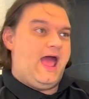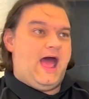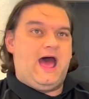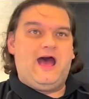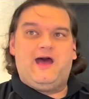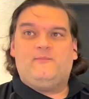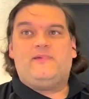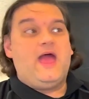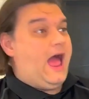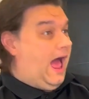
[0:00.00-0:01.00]

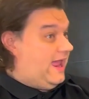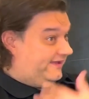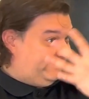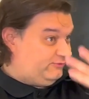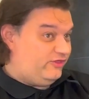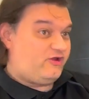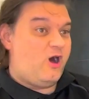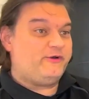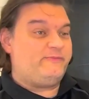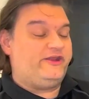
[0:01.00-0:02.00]
I accepted the
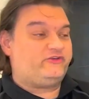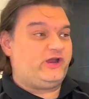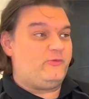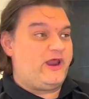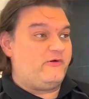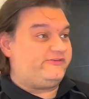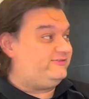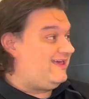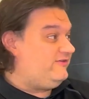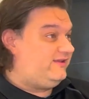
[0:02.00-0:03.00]
call to ministry when I was
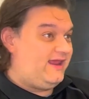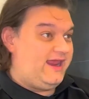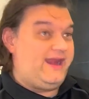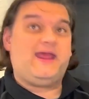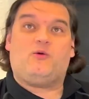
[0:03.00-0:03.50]
17.